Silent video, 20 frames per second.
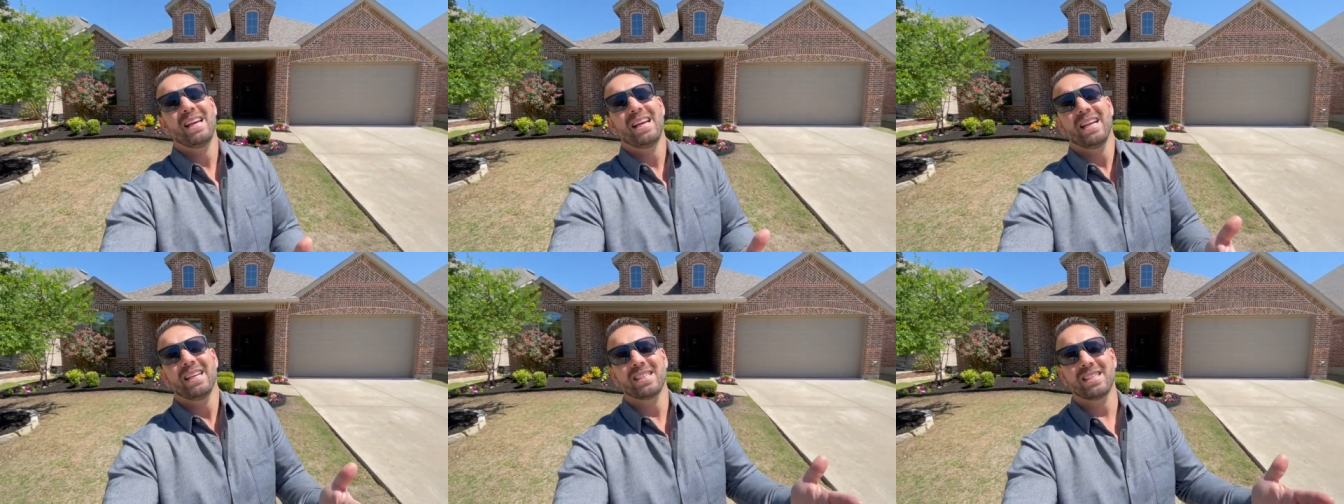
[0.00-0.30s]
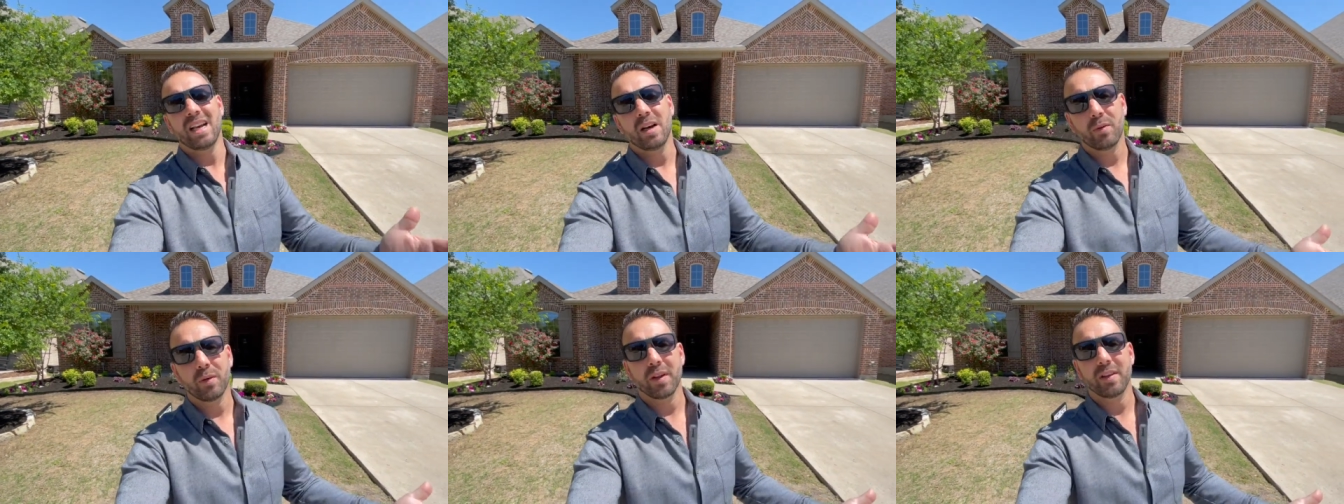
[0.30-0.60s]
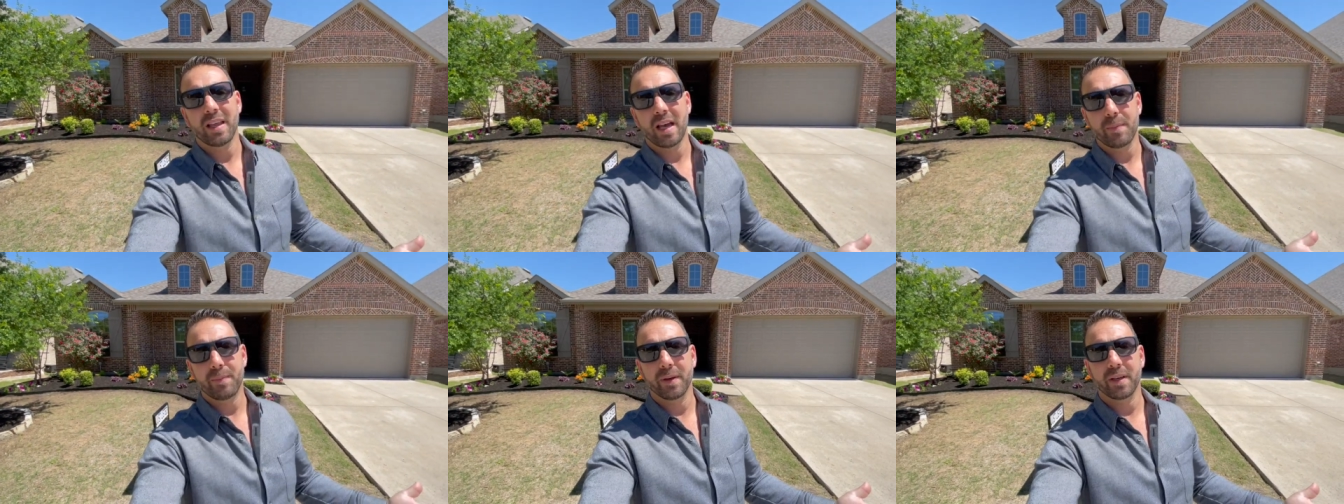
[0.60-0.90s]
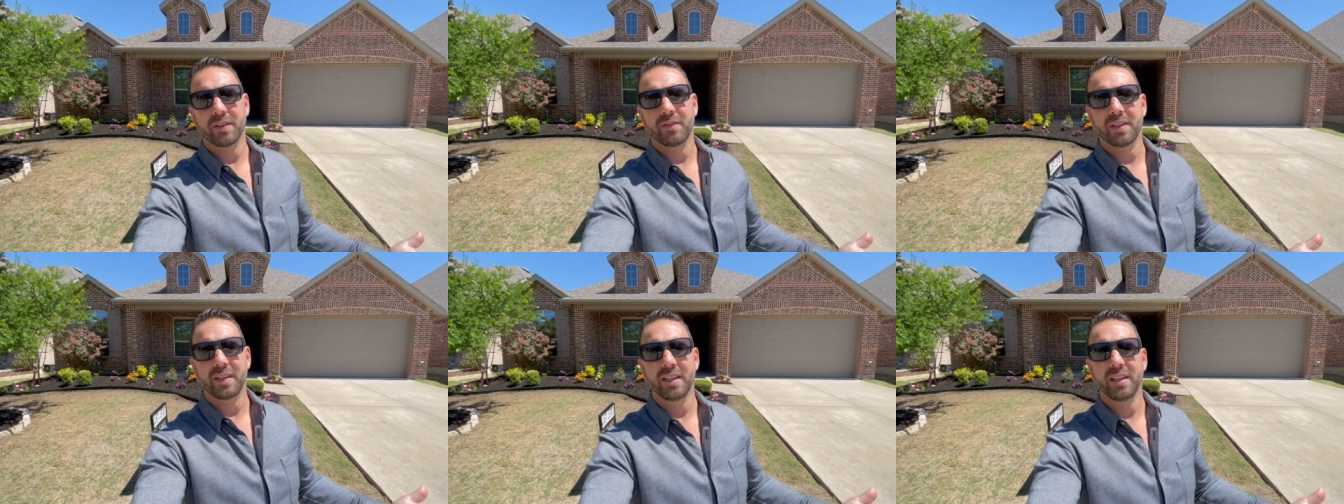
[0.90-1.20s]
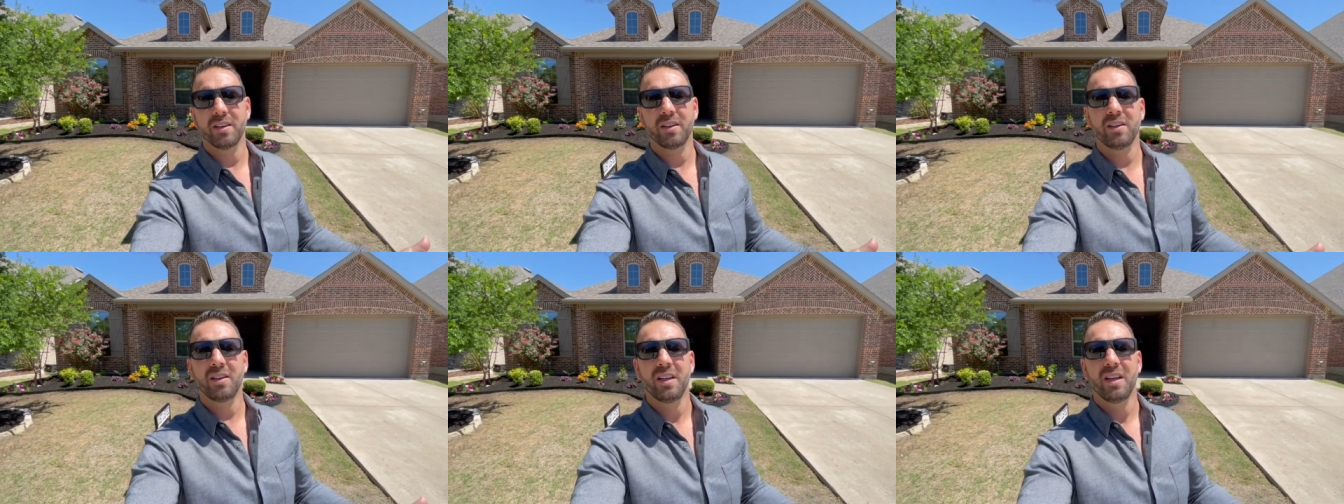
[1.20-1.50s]
It's not really that big of a
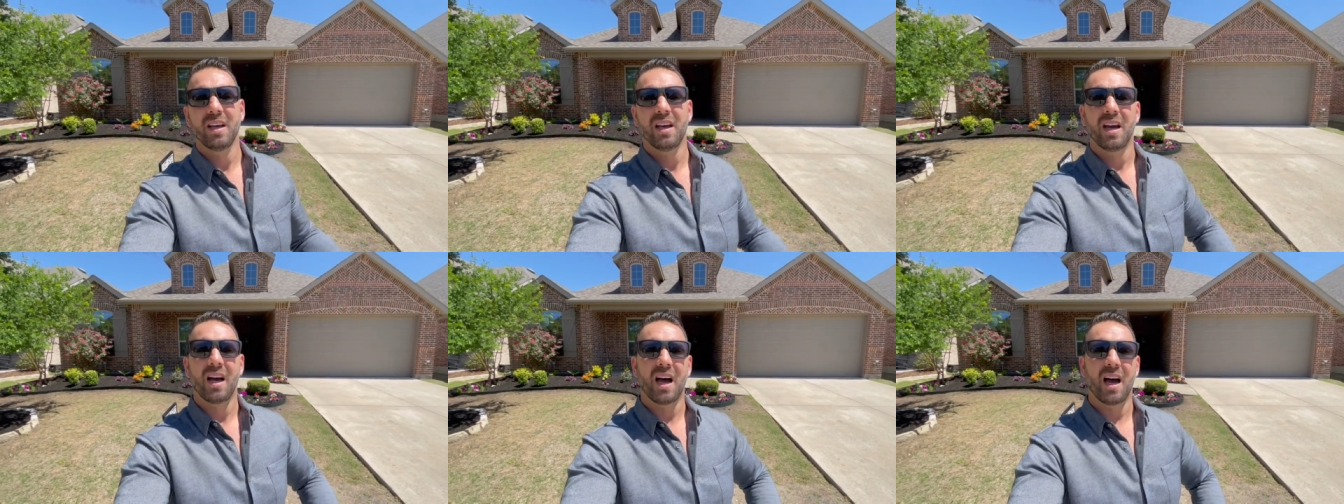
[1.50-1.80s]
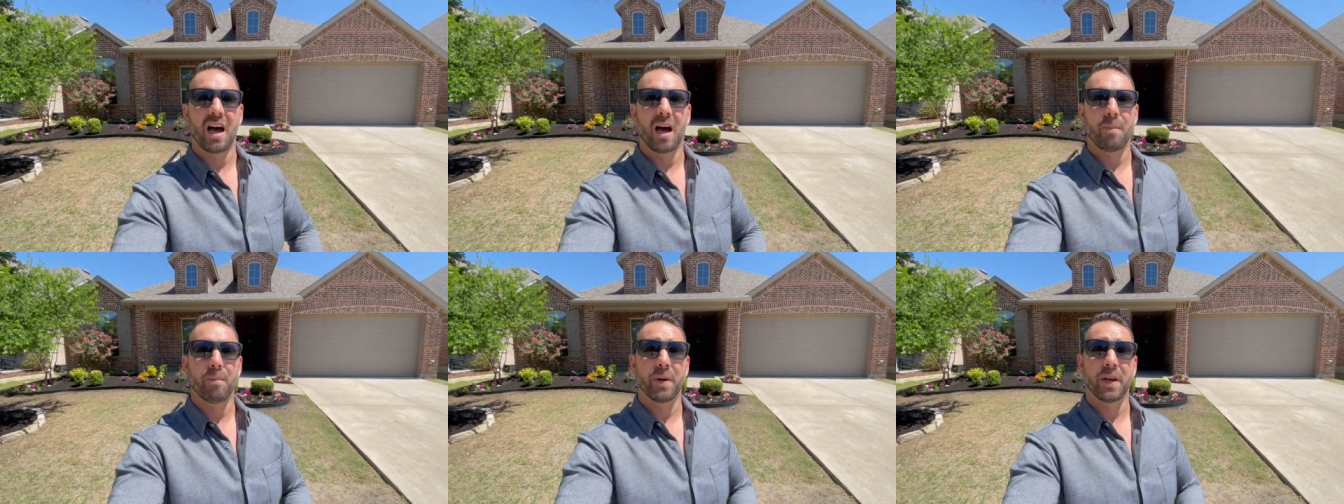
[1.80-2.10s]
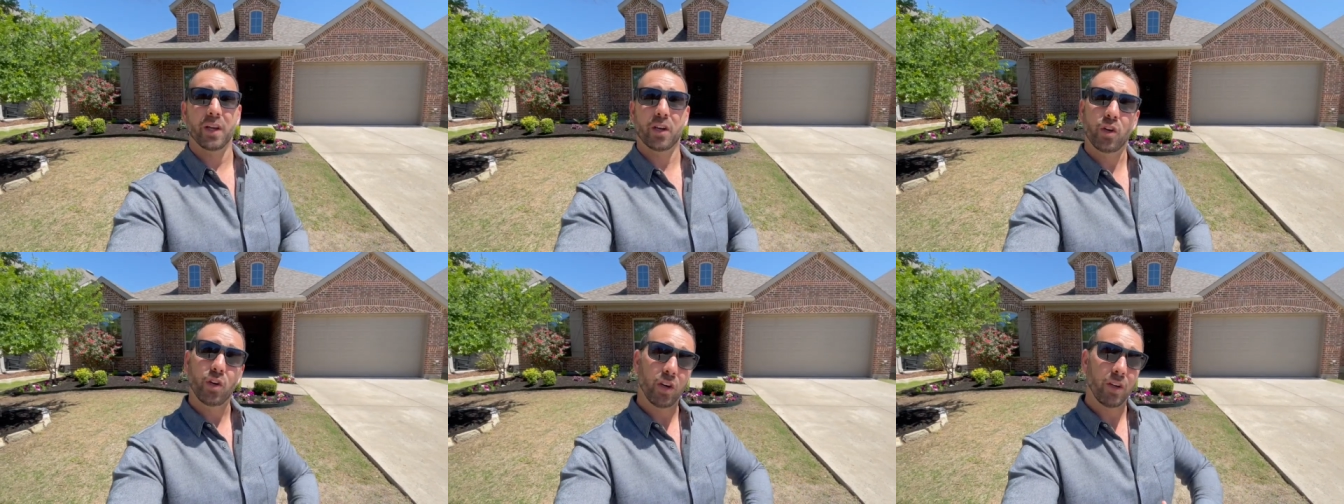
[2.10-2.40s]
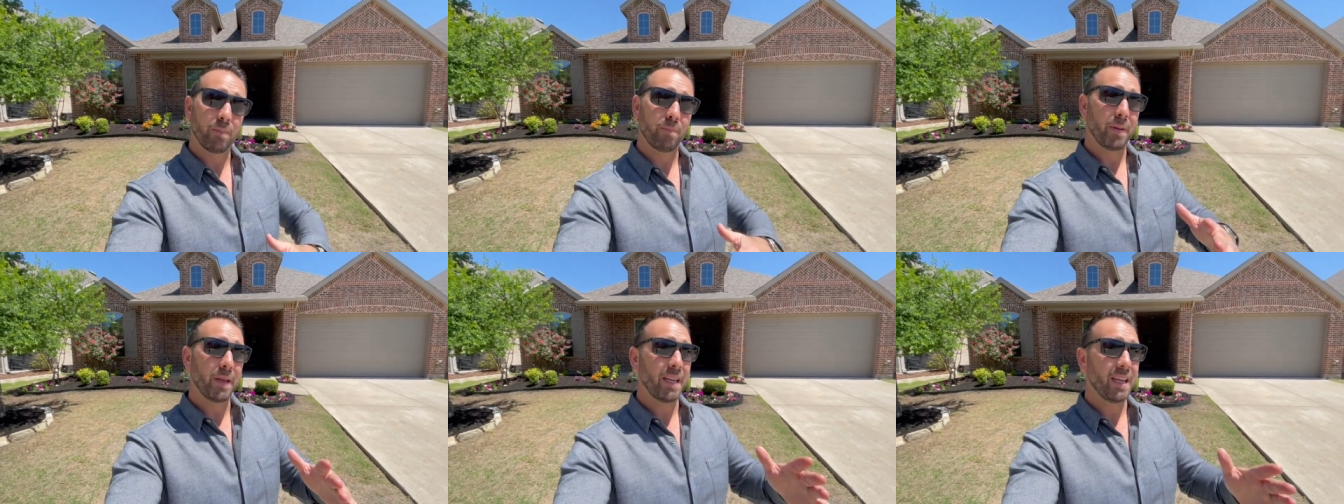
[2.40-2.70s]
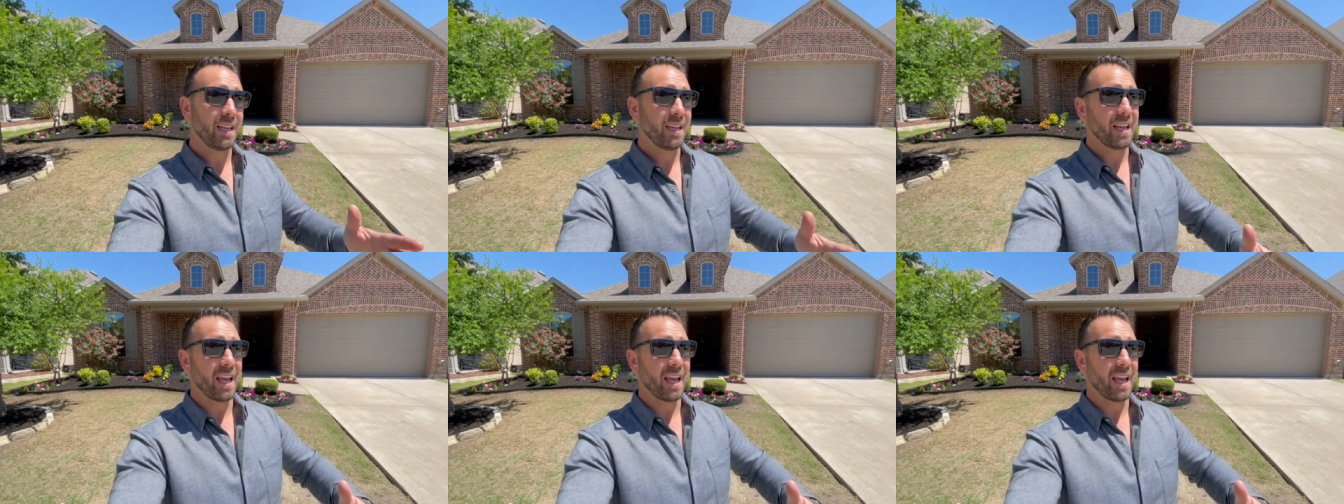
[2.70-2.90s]
deal, but it could be